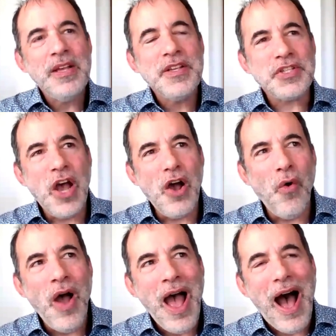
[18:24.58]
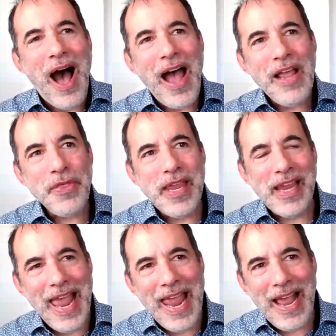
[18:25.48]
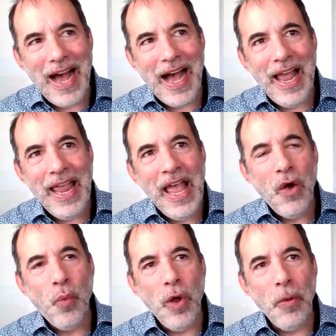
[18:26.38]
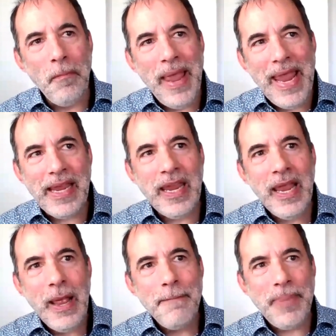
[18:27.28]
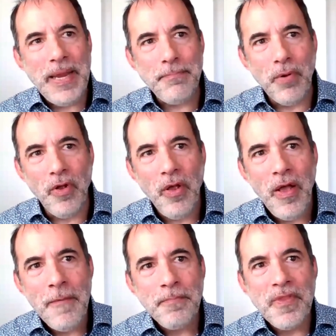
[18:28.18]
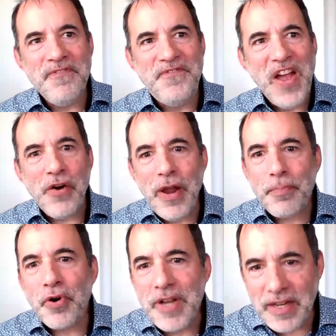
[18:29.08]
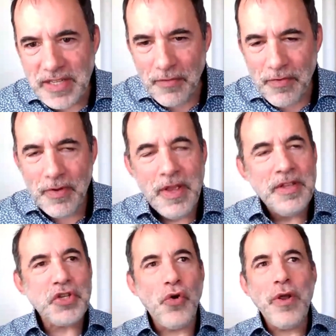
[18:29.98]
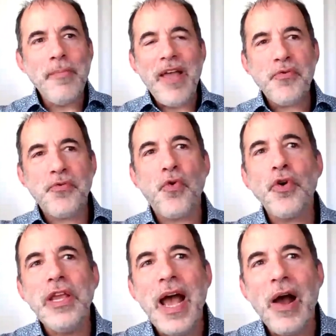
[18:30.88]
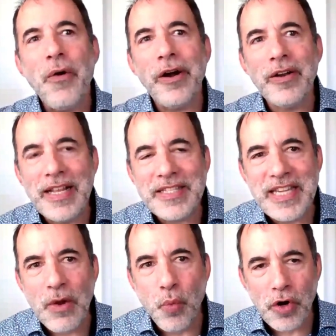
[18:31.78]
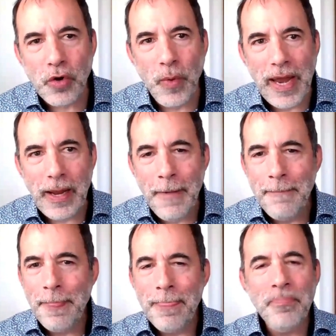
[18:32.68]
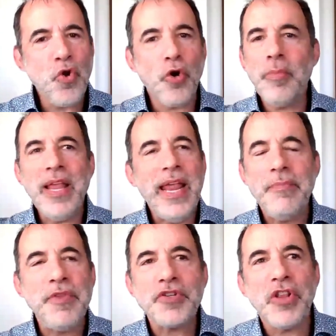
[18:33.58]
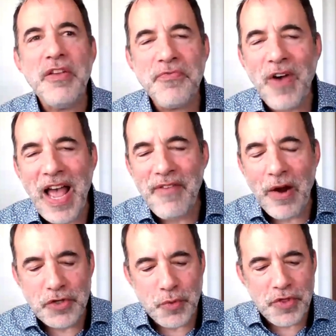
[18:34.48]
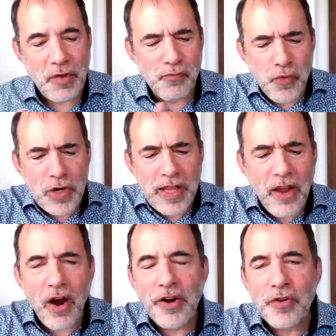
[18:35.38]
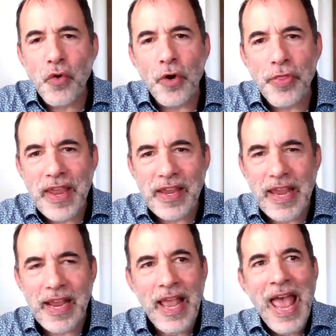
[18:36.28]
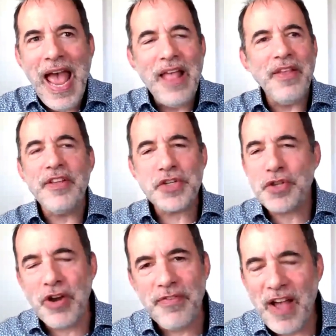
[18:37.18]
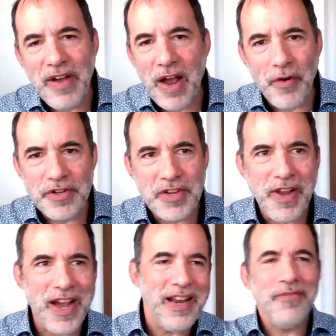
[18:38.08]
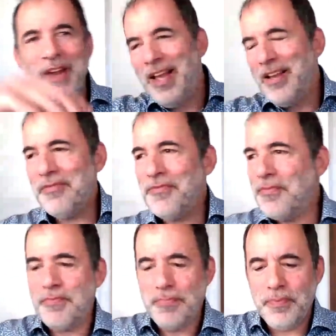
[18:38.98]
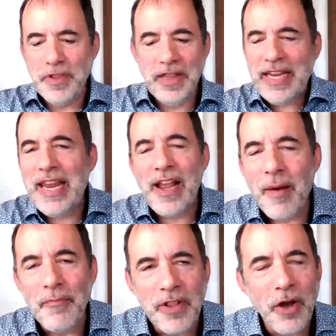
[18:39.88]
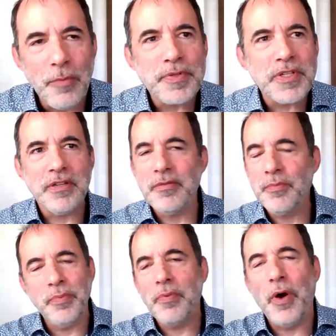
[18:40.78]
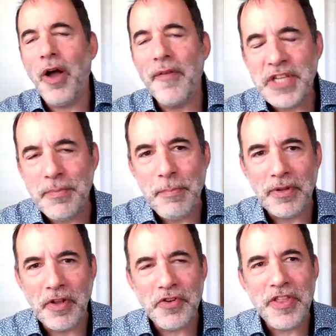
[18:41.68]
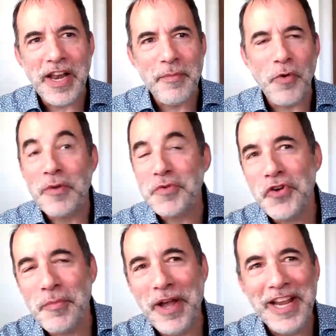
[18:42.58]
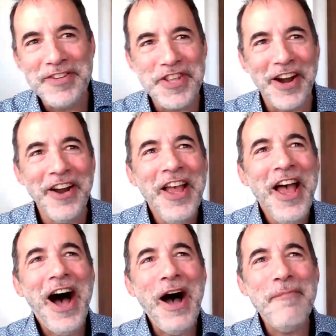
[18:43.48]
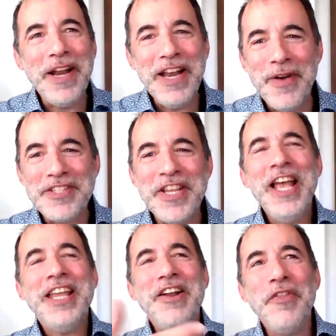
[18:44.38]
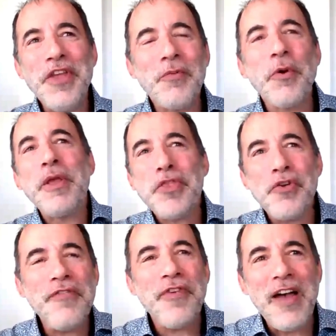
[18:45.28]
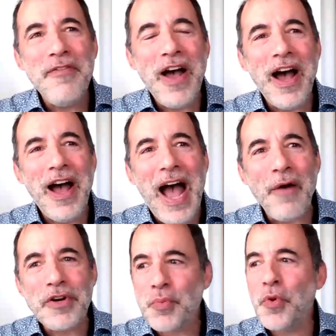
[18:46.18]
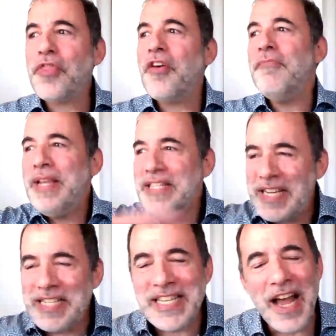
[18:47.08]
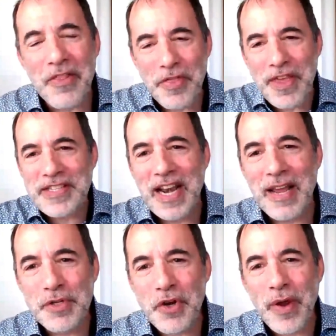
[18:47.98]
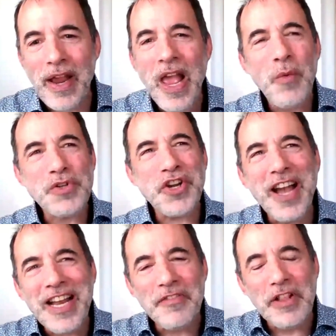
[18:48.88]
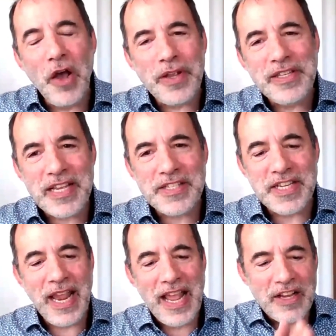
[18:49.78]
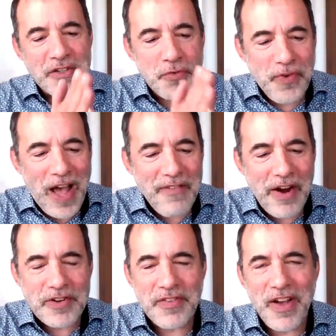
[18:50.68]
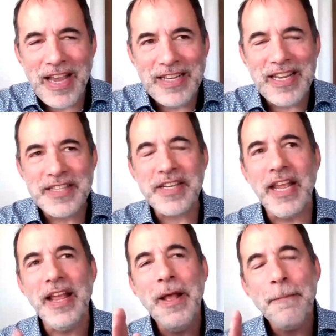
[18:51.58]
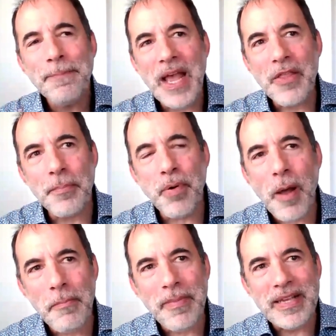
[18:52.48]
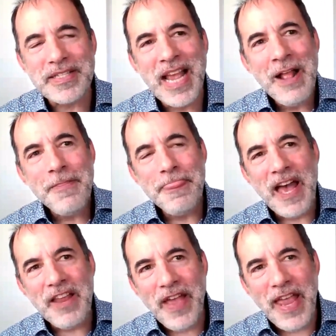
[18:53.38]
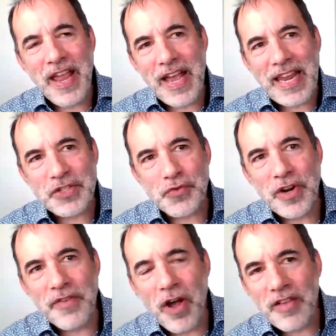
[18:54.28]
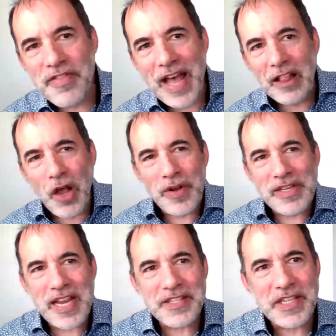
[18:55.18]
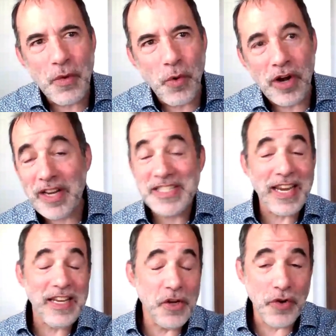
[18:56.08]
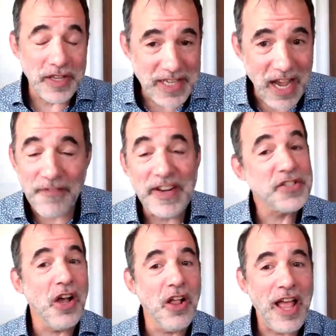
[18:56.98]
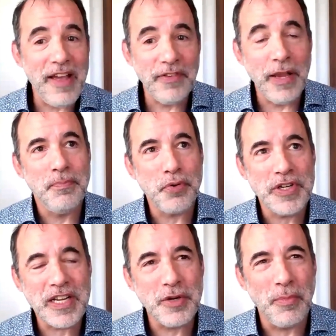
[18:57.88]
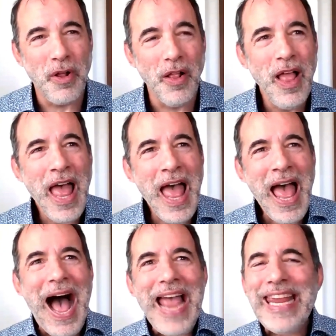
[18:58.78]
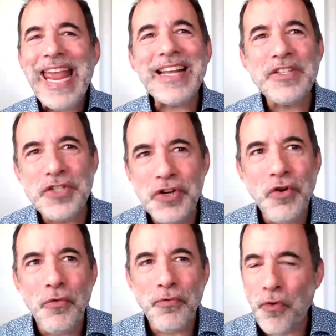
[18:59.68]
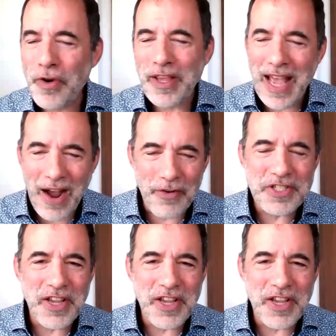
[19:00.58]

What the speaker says: So I think AI will make people very productive. So in my 40-hour, let's say, work week, normally there's only 5 hours worth of really hardcore thinking, and then there's 35 hours of kind of licking envelopes. And well, obviously people don't do that anymore. I'm showing my age there. But anyways, there will be 35 hours worth of meetings and other things that I'm doing, which are kind of low intensity, and there's 5 hours of high intensity. Now, the problem is that if AI gets rid of all of that low intensity work, because it can do it itself and it's all heavily predictable, I can't do 40 hours